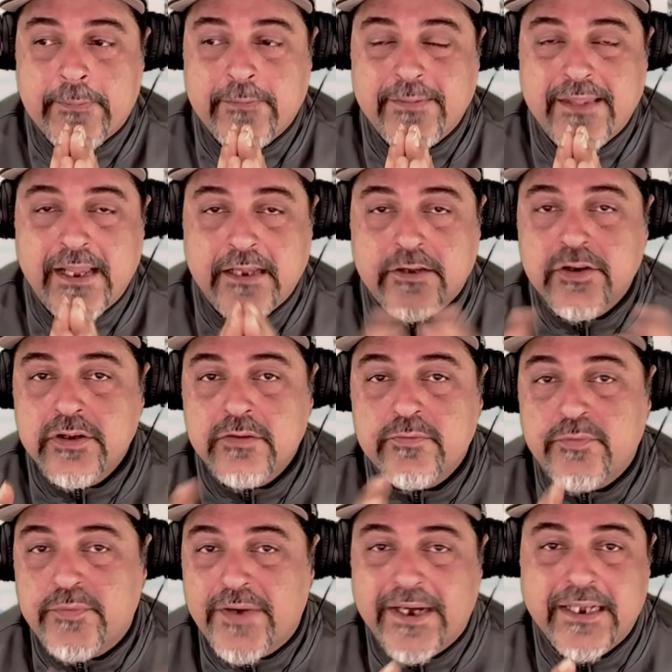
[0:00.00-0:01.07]
they couldn't
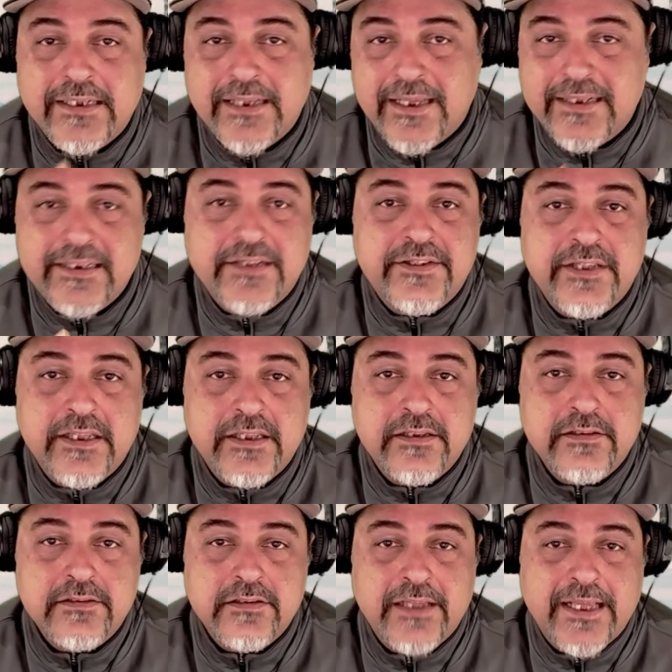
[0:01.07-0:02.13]
find anything,
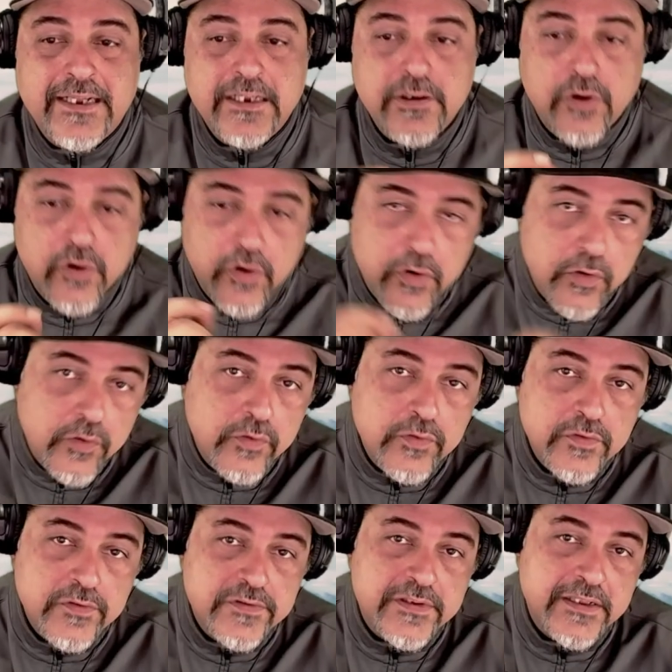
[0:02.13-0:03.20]
any
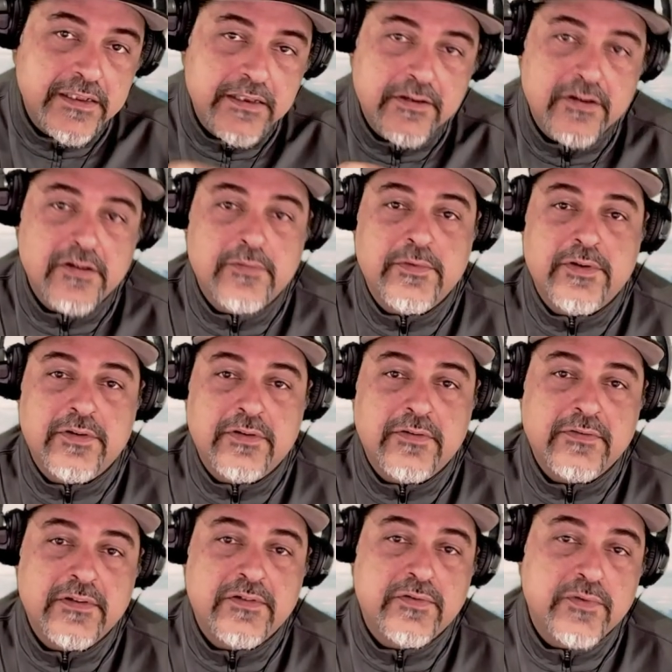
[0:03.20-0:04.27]
holes in the armor of
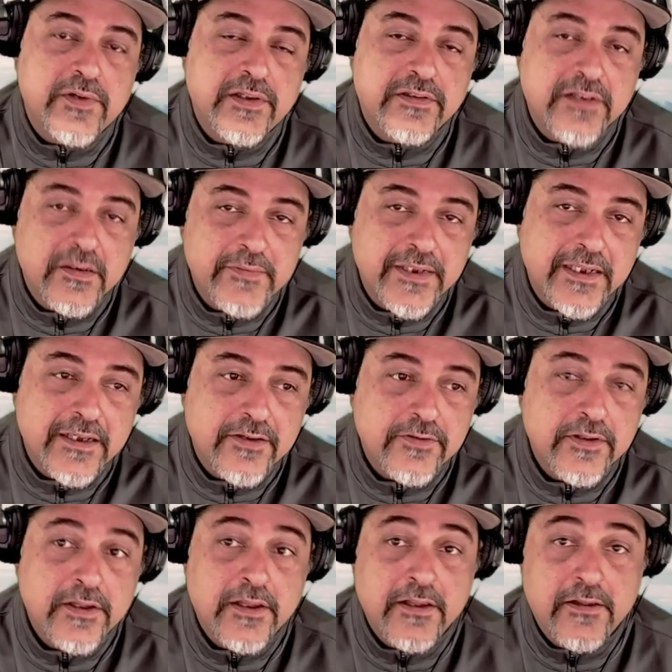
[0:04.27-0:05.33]
the Switch coming out,
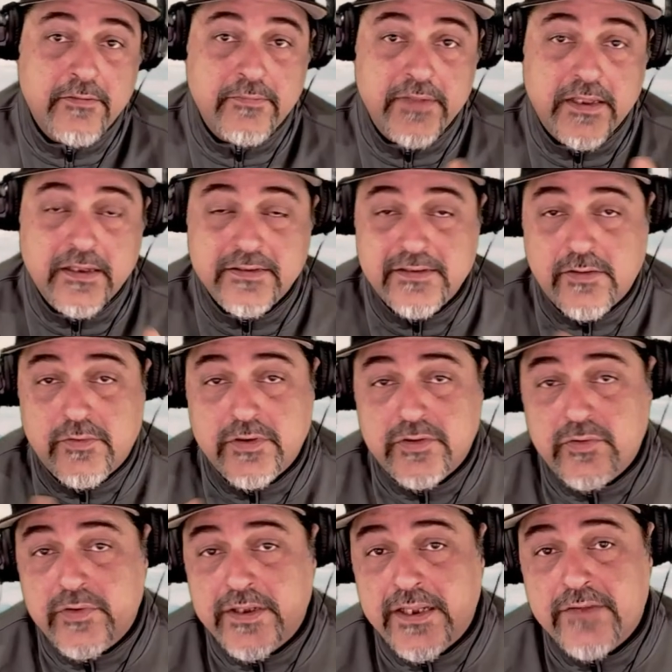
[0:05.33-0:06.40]
because they were
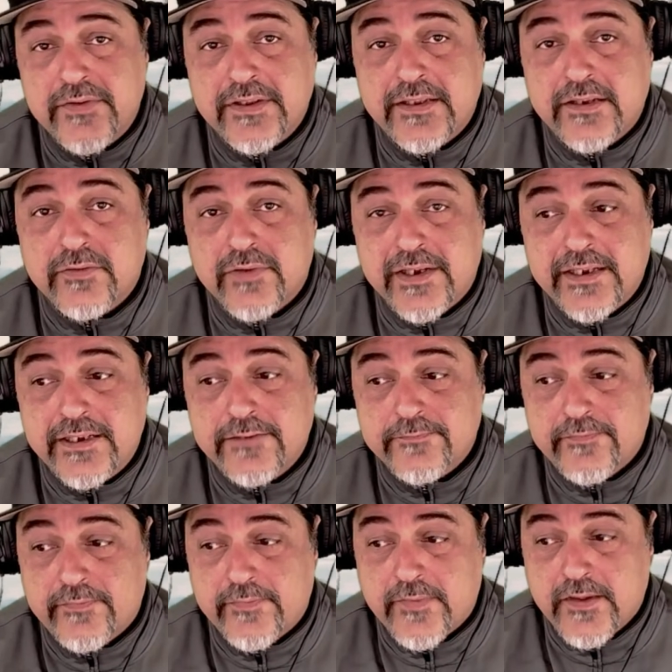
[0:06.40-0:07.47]
doing everything right,
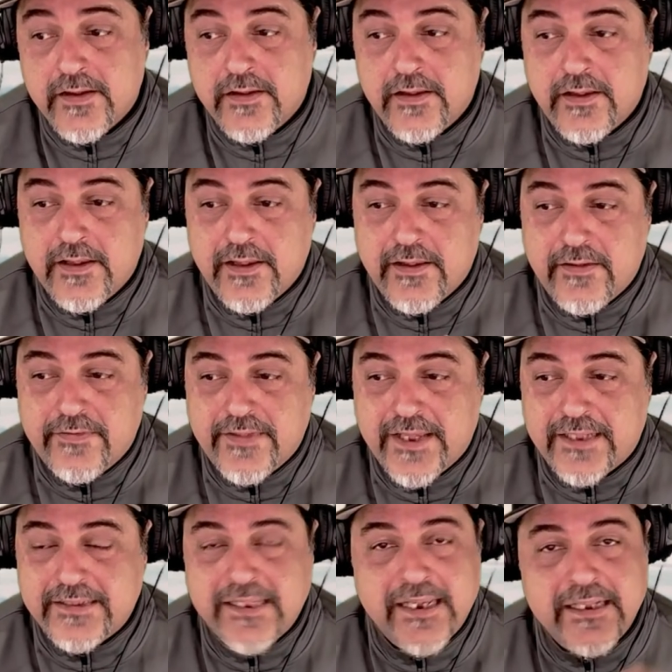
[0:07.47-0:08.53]

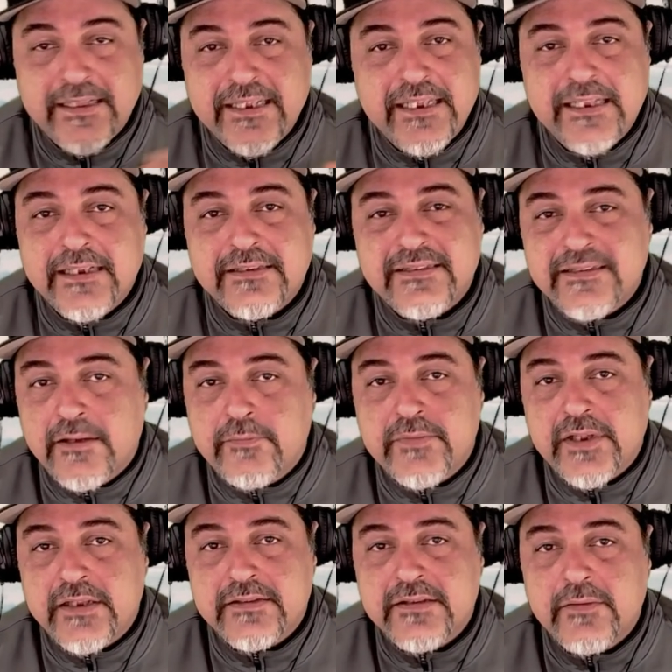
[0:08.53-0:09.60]
that they needed something,
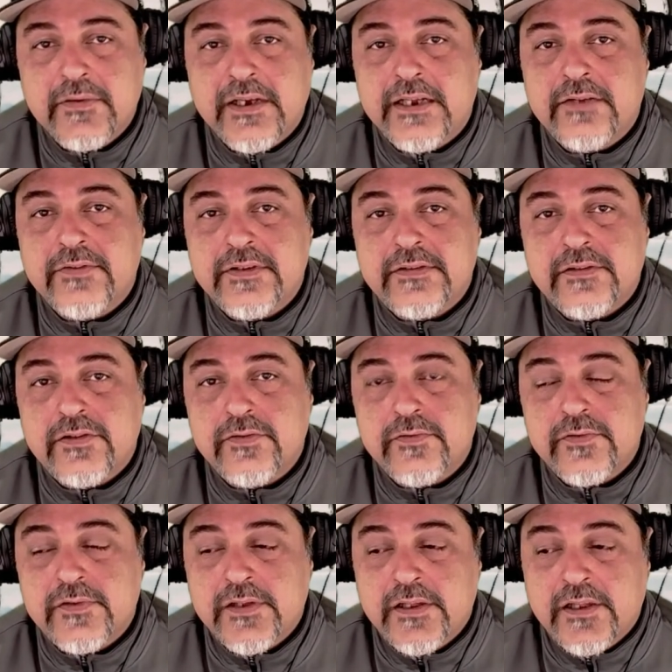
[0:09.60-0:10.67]
some kind of
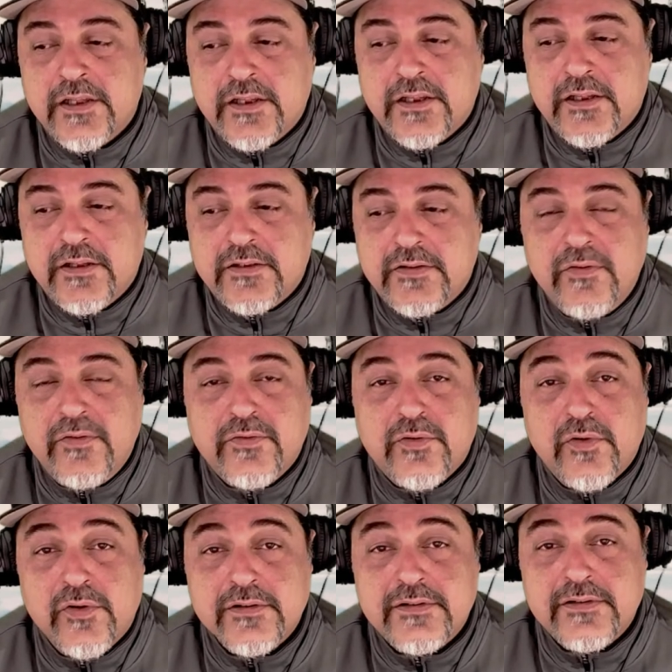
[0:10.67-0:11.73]
excuse. So, of
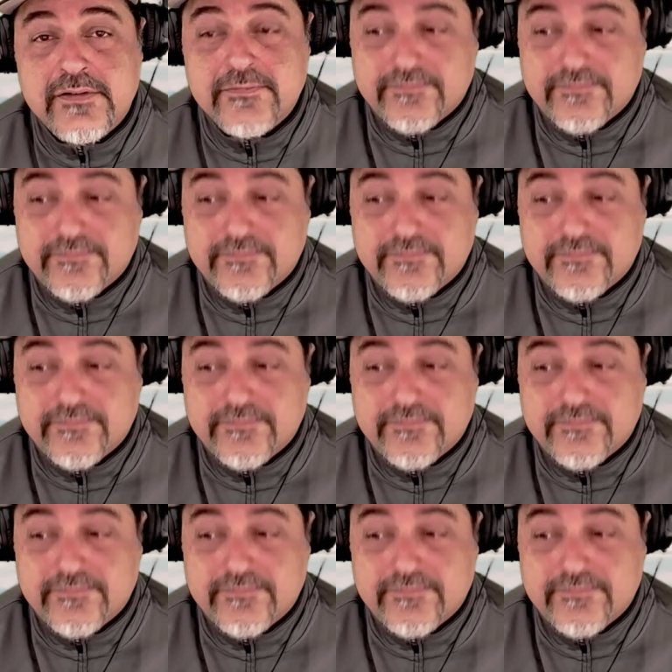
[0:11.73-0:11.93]
course,